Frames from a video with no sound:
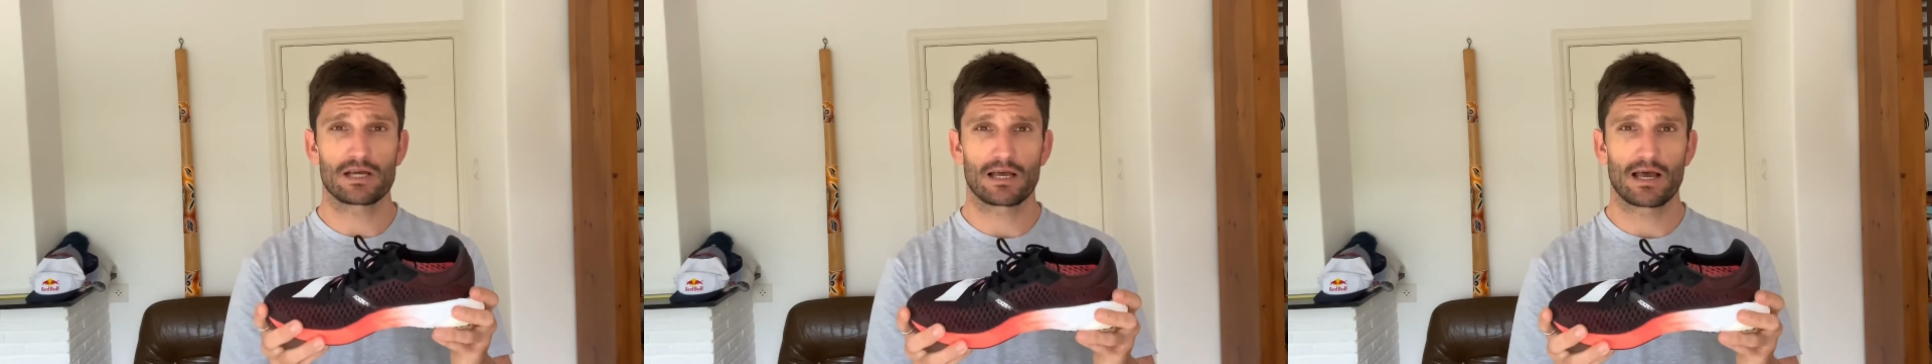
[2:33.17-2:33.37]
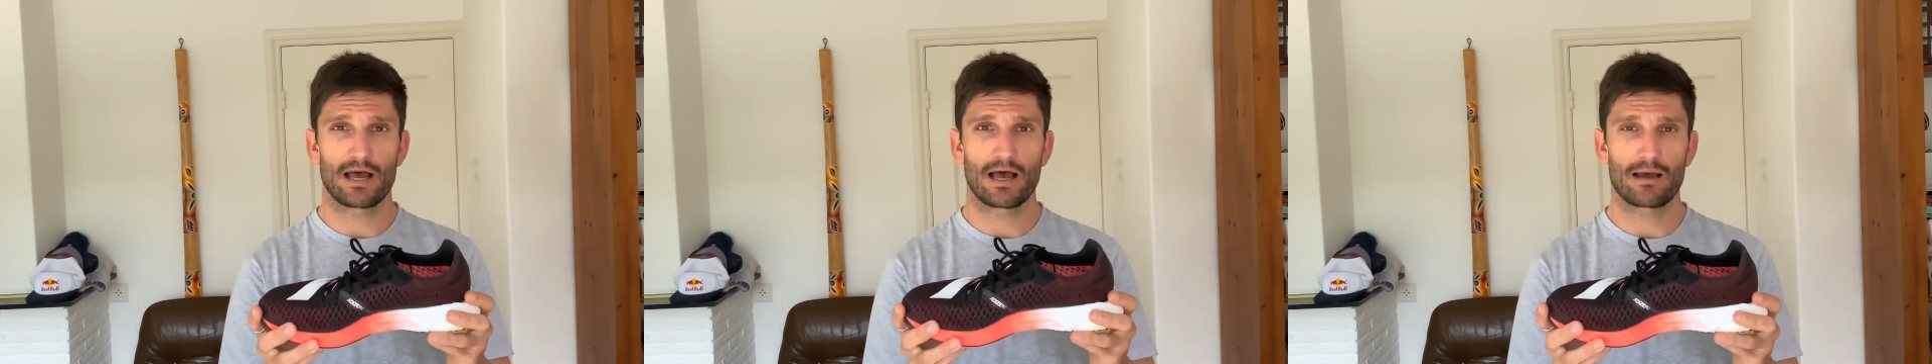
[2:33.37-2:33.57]

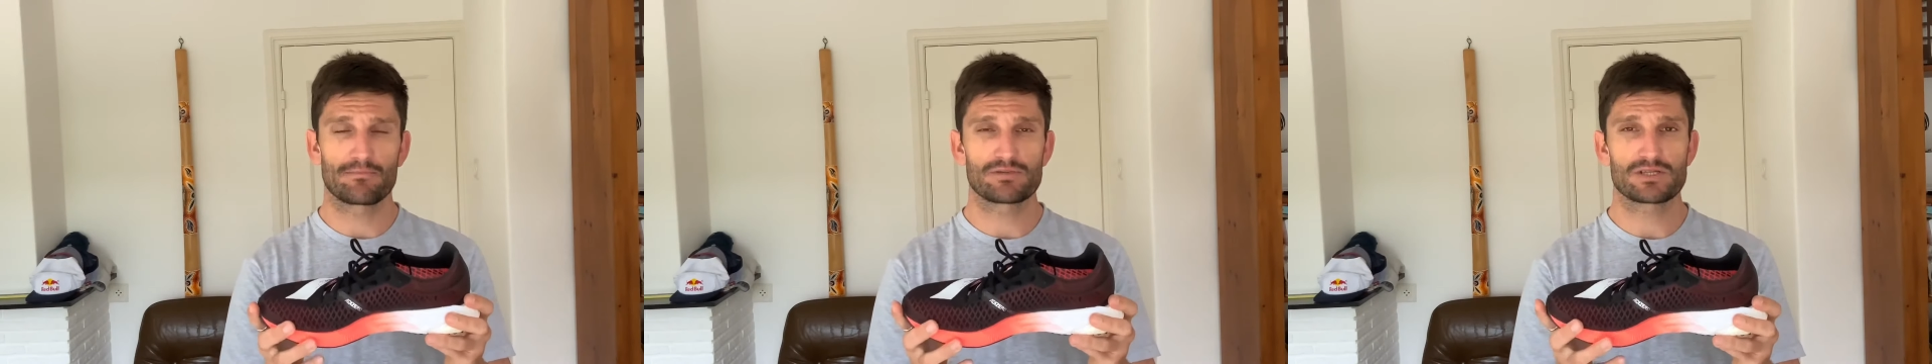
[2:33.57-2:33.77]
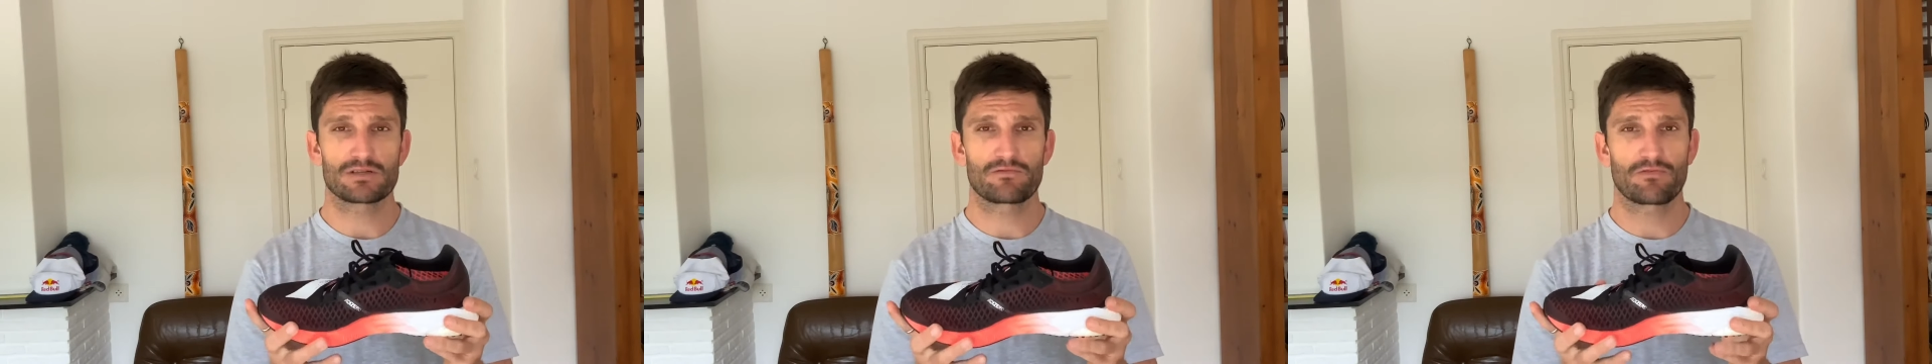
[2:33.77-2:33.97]

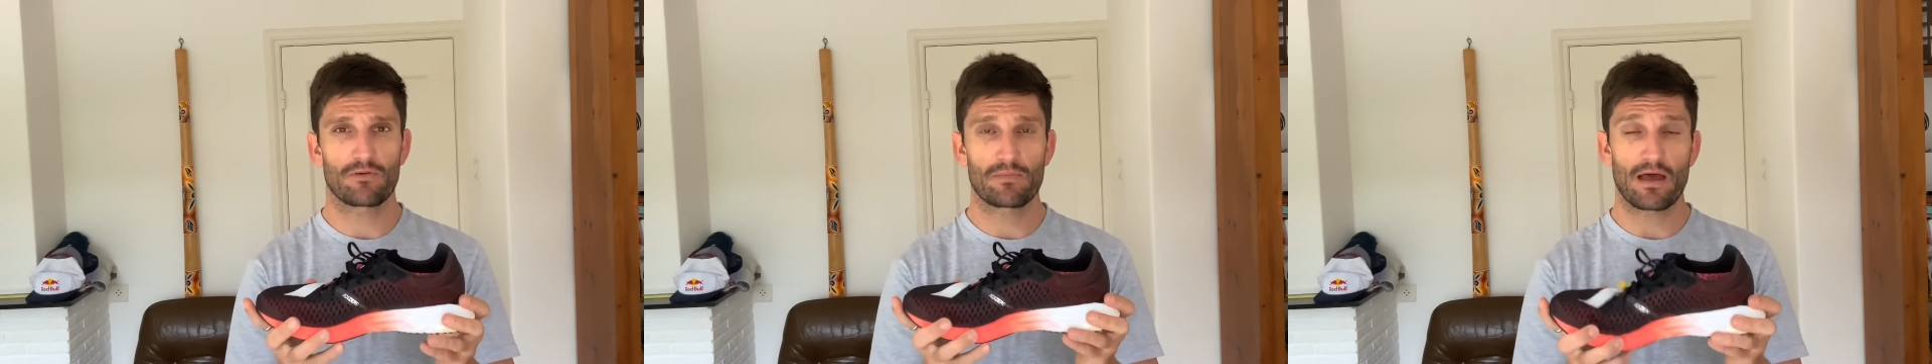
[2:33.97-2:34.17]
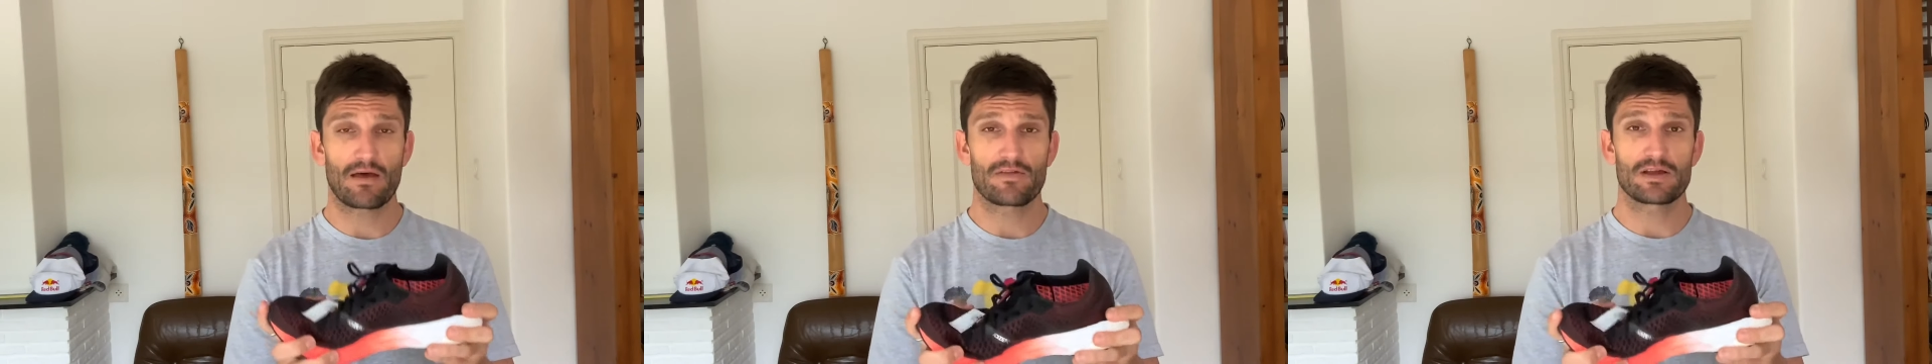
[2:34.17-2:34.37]
from
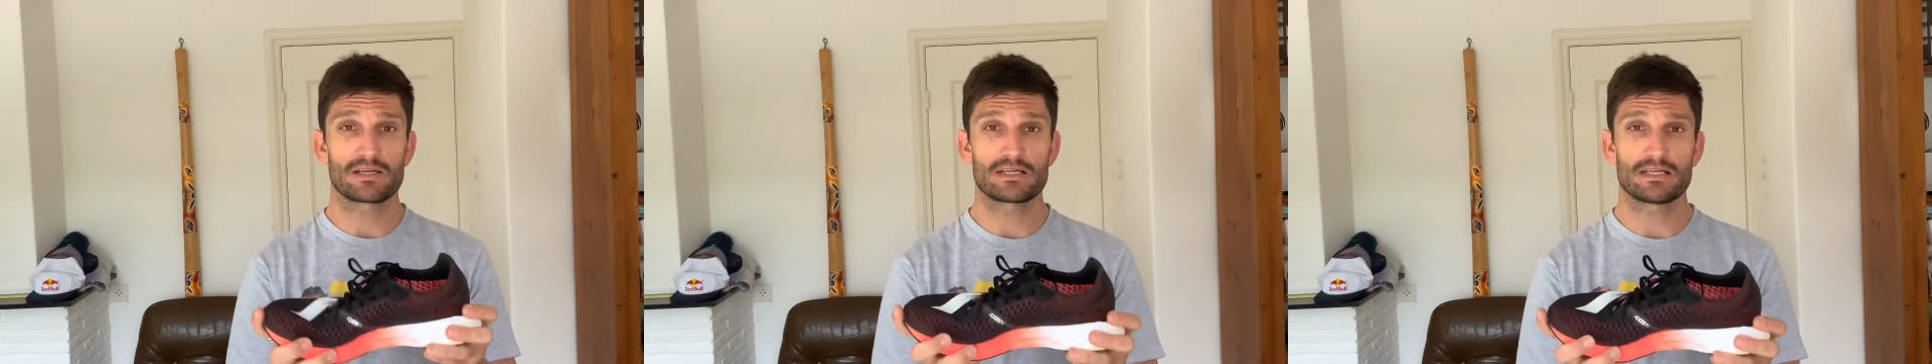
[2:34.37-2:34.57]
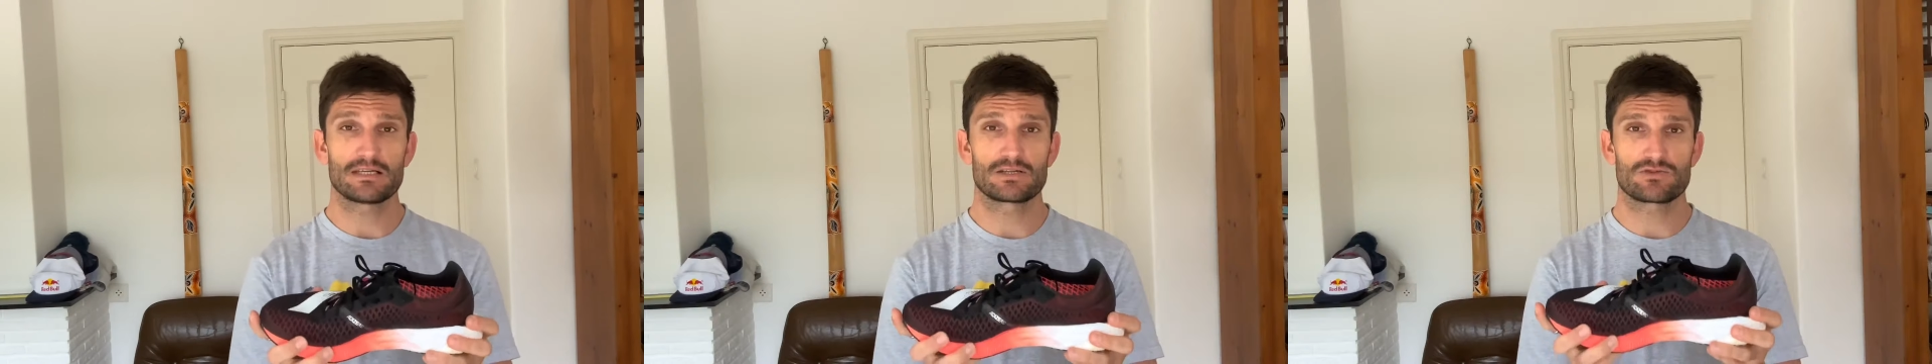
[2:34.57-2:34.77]
the other
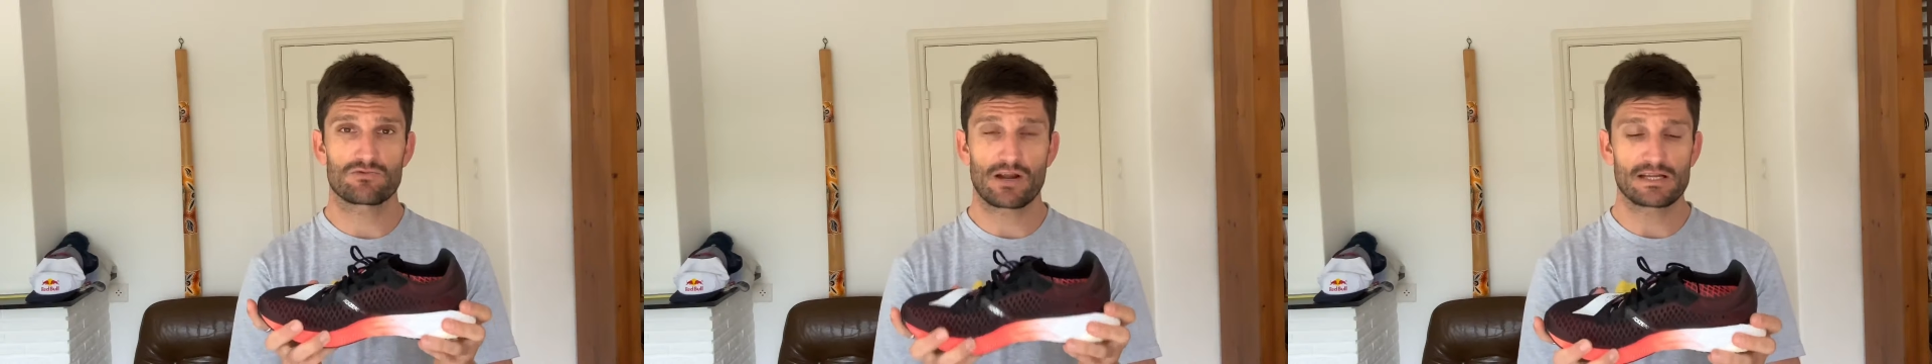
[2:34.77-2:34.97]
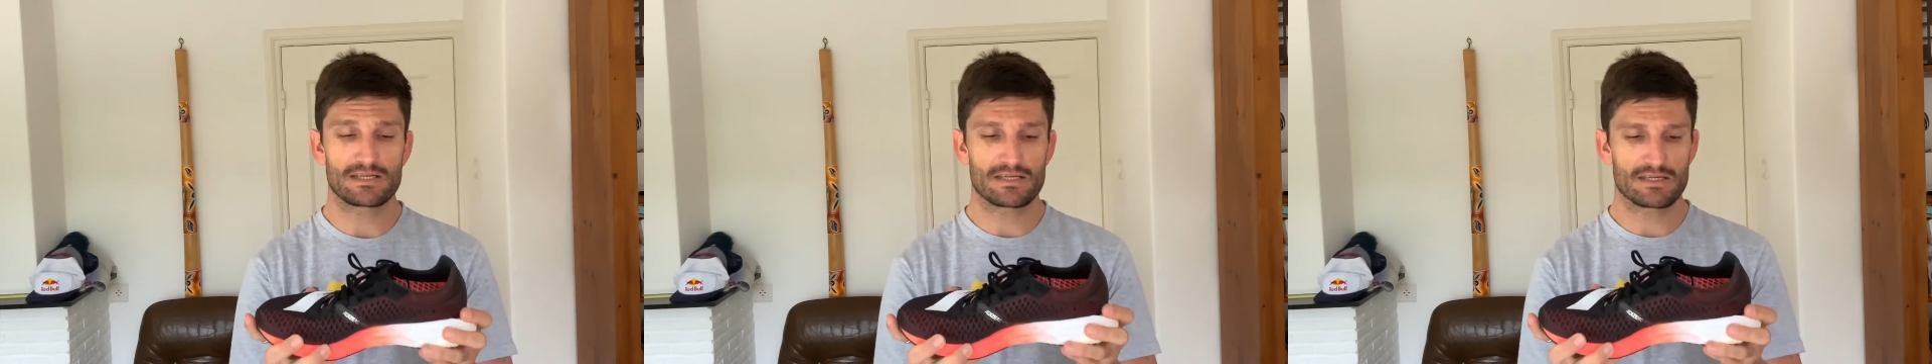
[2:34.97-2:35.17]
Adidas
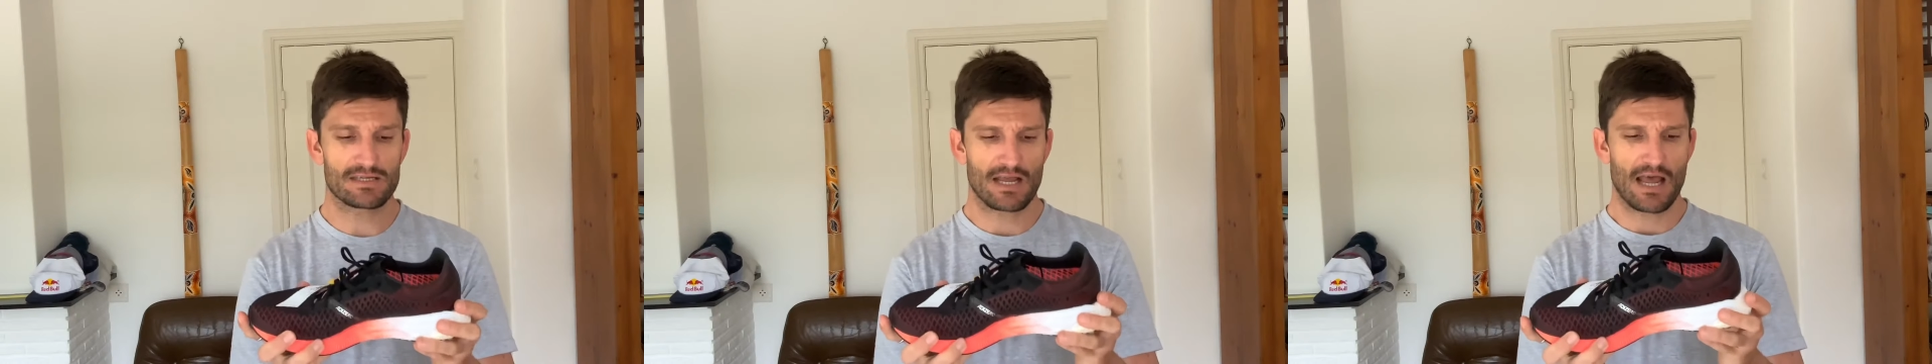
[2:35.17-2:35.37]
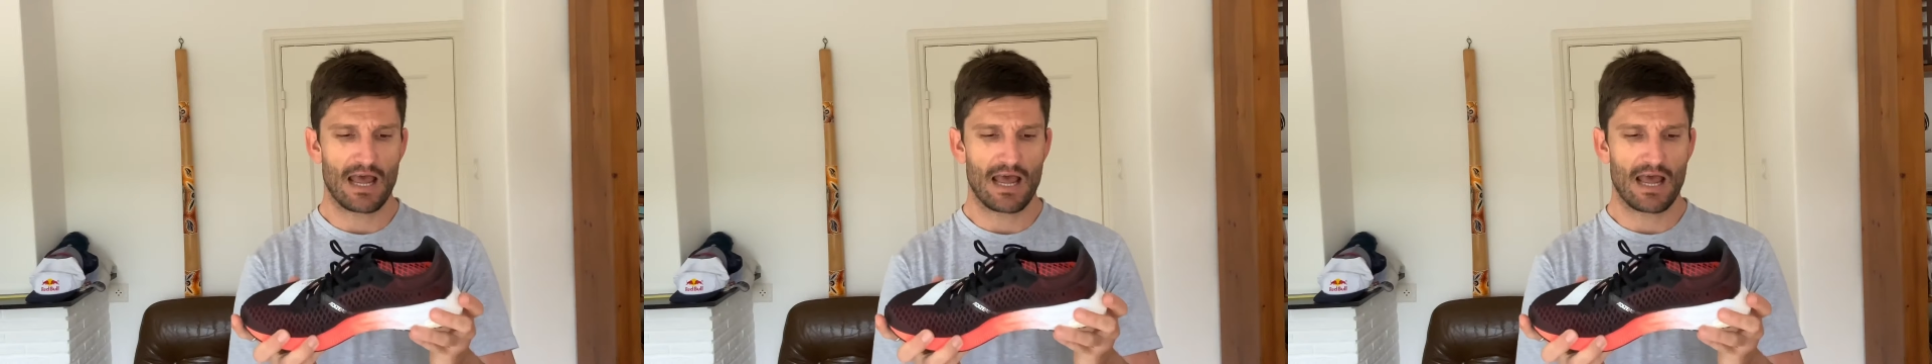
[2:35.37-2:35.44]
races,